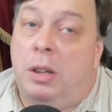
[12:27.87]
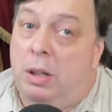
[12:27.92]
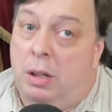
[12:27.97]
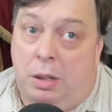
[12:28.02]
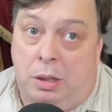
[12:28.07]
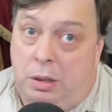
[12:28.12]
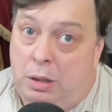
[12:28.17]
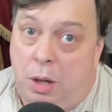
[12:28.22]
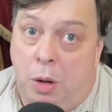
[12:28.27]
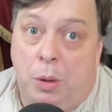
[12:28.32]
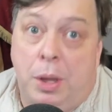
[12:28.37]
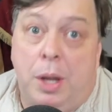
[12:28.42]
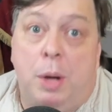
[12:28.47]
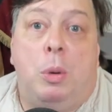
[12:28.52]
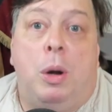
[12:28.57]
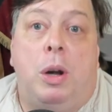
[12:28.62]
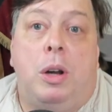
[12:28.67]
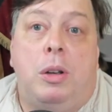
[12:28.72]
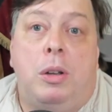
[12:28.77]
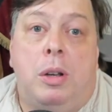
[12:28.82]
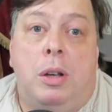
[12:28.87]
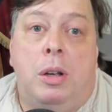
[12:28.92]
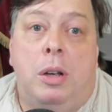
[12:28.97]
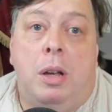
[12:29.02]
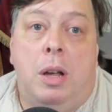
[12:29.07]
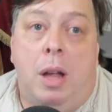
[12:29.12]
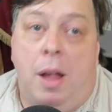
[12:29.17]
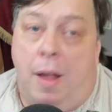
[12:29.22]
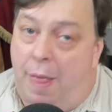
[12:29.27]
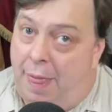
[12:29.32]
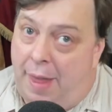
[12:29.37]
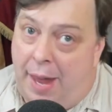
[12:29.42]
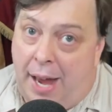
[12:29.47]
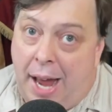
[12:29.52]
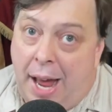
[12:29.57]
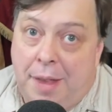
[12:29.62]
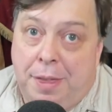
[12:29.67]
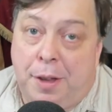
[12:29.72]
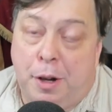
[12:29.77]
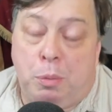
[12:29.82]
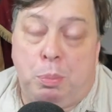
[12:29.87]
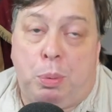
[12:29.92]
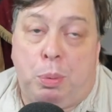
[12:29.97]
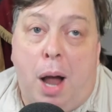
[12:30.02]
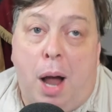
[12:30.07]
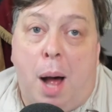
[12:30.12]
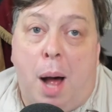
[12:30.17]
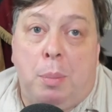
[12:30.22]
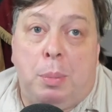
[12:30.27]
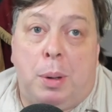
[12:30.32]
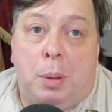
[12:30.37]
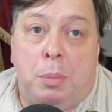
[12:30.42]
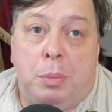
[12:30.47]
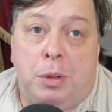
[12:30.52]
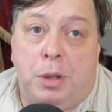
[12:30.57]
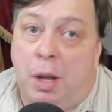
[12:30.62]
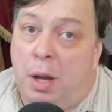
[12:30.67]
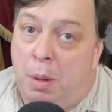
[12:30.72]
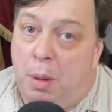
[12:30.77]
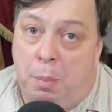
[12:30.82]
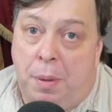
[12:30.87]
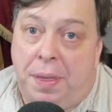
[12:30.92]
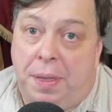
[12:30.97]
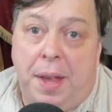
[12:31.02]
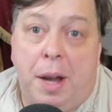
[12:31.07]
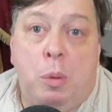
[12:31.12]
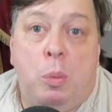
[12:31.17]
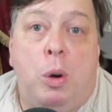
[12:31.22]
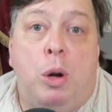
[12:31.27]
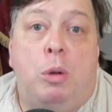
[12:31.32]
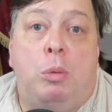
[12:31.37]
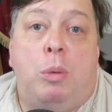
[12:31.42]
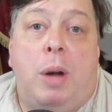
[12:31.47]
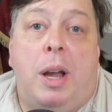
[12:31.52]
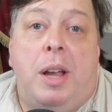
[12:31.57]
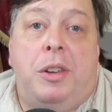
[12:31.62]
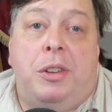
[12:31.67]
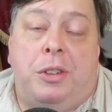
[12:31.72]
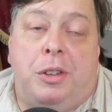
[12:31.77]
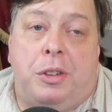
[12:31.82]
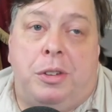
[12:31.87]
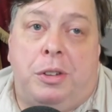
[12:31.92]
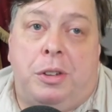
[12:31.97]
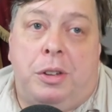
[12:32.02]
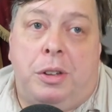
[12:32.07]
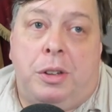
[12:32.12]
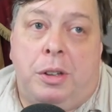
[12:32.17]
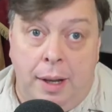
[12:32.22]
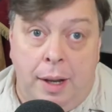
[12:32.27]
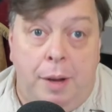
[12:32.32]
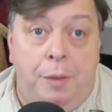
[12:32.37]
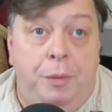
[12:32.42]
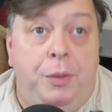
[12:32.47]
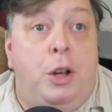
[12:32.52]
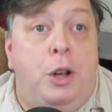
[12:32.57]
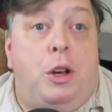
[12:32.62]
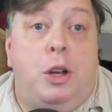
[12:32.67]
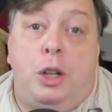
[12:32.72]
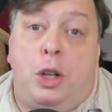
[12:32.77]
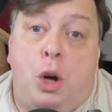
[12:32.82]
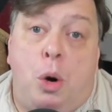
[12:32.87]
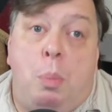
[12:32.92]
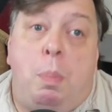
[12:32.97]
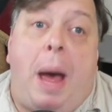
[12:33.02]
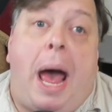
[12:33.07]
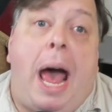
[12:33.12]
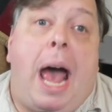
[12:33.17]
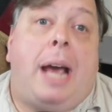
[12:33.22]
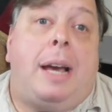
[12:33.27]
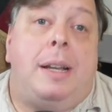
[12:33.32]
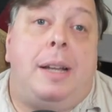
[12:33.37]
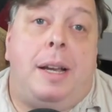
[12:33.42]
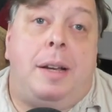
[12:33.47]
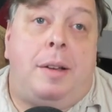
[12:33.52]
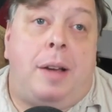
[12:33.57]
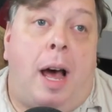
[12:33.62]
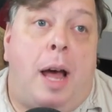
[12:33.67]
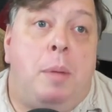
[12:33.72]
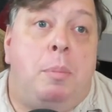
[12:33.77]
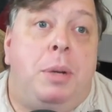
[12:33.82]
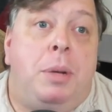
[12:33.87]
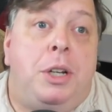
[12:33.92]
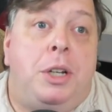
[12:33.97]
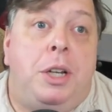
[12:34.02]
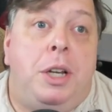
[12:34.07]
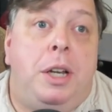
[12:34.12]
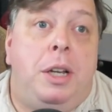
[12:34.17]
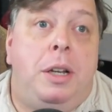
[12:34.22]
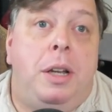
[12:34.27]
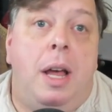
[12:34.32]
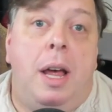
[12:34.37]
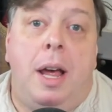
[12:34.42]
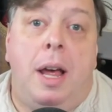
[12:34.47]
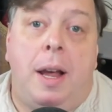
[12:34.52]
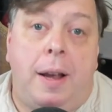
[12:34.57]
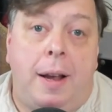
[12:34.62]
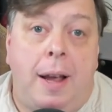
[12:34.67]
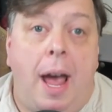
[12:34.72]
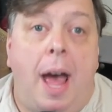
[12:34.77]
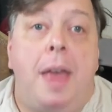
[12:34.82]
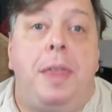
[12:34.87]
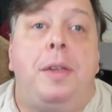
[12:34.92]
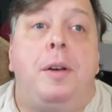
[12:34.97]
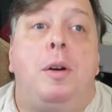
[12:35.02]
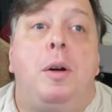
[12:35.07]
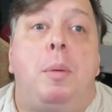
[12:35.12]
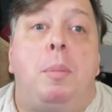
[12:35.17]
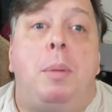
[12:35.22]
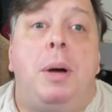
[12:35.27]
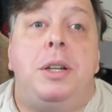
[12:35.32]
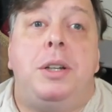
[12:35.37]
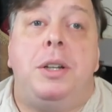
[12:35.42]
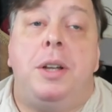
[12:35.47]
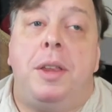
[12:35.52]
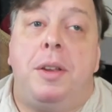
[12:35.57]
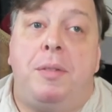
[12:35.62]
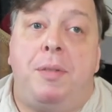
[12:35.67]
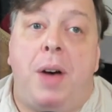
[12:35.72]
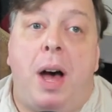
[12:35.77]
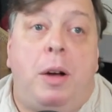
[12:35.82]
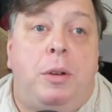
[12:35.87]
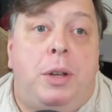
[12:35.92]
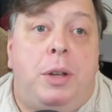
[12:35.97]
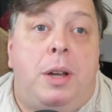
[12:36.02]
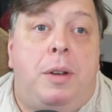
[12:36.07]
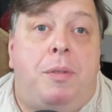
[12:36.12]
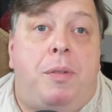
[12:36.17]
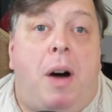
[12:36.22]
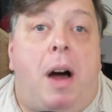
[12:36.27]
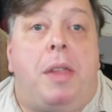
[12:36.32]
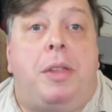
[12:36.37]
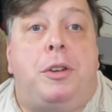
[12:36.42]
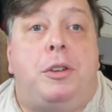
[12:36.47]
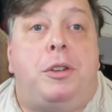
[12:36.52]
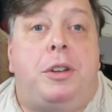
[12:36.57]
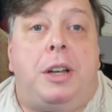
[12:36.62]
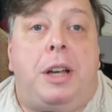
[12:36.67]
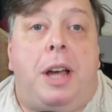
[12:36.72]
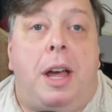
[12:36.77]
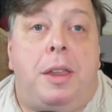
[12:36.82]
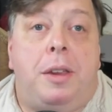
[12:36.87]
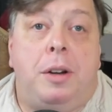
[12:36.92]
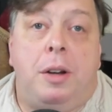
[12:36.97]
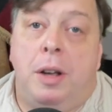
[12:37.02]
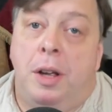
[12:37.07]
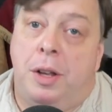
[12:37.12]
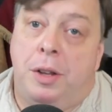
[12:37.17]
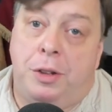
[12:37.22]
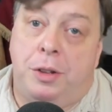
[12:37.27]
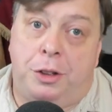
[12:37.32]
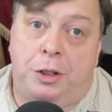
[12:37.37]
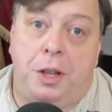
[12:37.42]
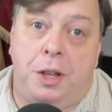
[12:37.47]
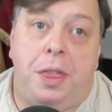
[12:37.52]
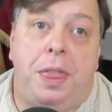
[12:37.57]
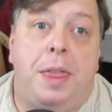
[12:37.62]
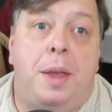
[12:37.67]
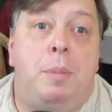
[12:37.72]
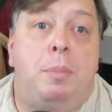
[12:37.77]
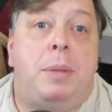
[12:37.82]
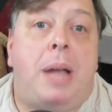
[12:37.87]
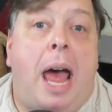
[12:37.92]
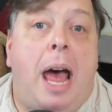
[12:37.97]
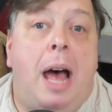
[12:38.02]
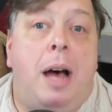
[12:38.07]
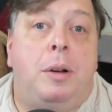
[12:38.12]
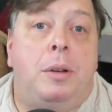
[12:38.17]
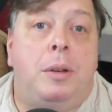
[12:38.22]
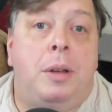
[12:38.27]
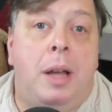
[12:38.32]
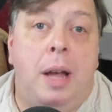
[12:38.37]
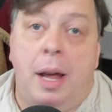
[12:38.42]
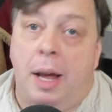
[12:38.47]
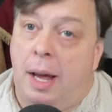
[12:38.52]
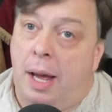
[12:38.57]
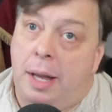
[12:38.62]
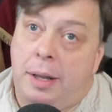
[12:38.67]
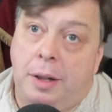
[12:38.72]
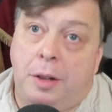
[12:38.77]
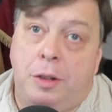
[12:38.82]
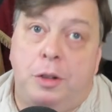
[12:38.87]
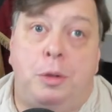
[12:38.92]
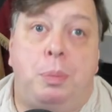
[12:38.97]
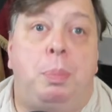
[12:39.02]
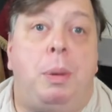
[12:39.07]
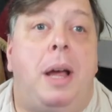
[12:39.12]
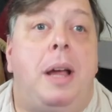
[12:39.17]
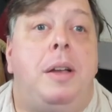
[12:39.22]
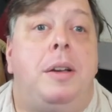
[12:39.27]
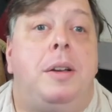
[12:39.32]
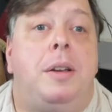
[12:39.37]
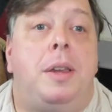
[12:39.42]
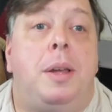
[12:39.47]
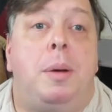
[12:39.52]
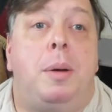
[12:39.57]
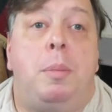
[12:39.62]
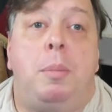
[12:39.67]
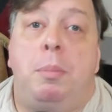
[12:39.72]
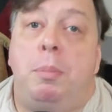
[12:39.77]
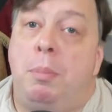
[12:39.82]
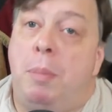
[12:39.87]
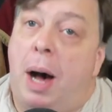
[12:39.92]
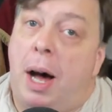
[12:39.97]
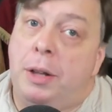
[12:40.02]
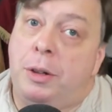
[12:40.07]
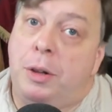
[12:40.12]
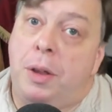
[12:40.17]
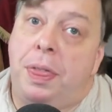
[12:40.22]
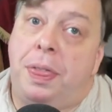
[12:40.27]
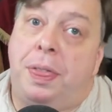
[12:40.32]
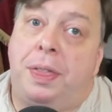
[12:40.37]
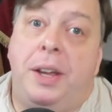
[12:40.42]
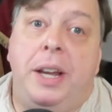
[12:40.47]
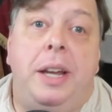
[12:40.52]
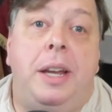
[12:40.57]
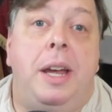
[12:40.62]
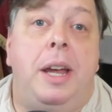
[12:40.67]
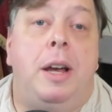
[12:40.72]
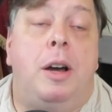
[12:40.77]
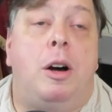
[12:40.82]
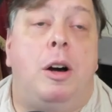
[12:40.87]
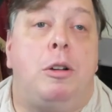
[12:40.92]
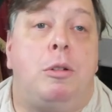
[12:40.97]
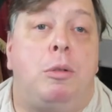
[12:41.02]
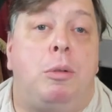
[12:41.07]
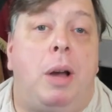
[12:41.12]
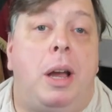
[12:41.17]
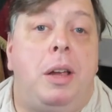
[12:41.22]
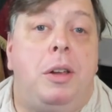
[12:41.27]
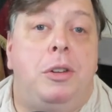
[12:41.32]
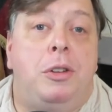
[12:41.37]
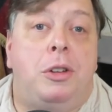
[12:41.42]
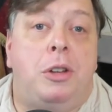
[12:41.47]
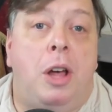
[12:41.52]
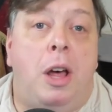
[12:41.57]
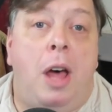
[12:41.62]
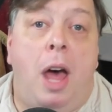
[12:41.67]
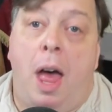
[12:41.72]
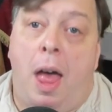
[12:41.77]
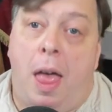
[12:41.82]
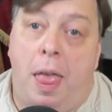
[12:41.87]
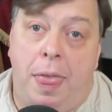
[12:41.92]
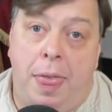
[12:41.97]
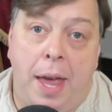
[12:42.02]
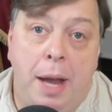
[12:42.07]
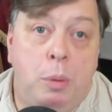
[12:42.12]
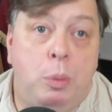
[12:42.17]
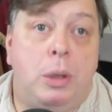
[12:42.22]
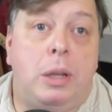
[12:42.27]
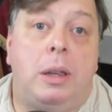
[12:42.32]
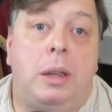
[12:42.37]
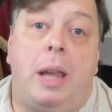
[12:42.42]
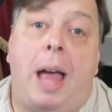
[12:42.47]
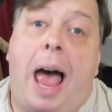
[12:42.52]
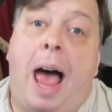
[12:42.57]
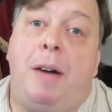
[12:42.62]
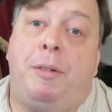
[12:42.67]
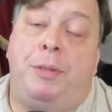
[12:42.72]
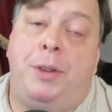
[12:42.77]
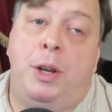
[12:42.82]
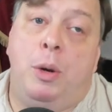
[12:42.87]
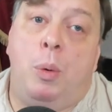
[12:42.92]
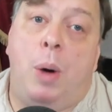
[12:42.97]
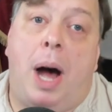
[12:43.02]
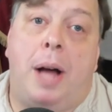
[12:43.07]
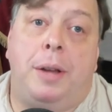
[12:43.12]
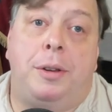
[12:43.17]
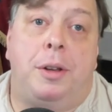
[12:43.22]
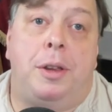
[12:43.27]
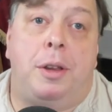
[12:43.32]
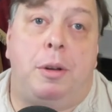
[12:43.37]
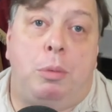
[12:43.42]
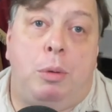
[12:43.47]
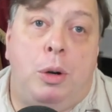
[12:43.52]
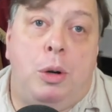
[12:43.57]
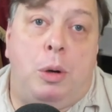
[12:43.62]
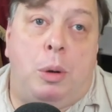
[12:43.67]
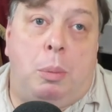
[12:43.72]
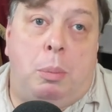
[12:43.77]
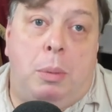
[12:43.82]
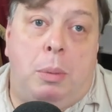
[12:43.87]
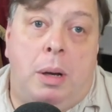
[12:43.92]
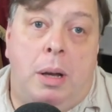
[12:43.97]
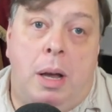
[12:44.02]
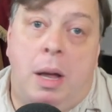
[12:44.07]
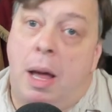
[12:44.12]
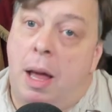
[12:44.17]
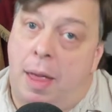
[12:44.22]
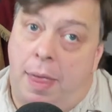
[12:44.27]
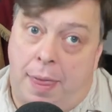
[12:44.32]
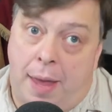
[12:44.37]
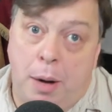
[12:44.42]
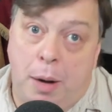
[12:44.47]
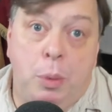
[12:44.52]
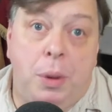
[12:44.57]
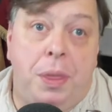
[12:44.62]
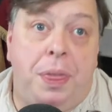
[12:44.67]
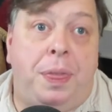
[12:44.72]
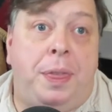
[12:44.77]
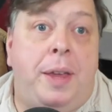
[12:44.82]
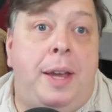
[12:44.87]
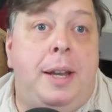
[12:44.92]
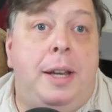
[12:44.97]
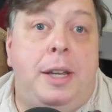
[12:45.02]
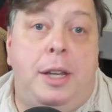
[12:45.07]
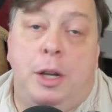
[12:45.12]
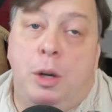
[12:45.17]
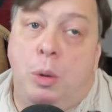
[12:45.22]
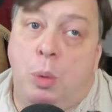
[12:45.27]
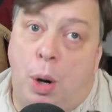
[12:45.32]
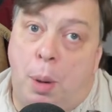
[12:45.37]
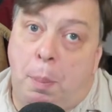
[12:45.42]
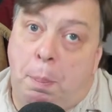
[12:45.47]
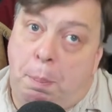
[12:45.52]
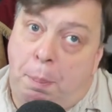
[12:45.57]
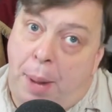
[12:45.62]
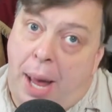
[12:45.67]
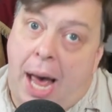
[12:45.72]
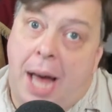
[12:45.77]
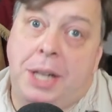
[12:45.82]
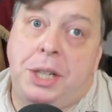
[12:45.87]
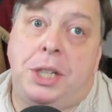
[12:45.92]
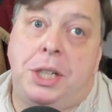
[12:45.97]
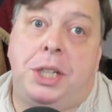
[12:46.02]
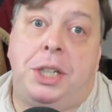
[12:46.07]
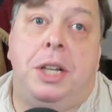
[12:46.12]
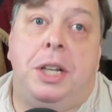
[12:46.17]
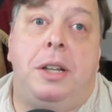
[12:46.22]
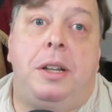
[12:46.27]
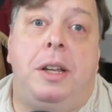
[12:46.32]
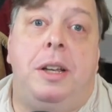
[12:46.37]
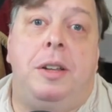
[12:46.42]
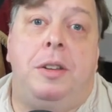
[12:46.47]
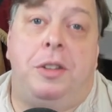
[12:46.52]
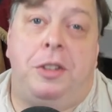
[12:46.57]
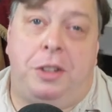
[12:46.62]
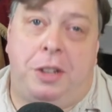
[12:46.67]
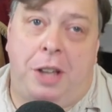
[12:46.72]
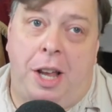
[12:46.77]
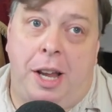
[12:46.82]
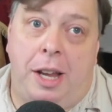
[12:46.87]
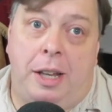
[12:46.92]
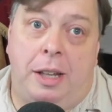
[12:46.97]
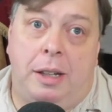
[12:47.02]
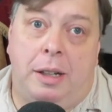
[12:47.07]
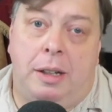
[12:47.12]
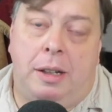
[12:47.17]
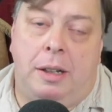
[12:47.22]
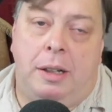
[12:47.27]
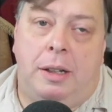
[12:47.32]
No, they weren't. They had their problems, but they weren't racist. If you could go back in a time machine, gather a bunch of the founding fathers together, sit them down, and explain to them modern thinking on race, they would laugh you out of the room. They would think you were batshit insane.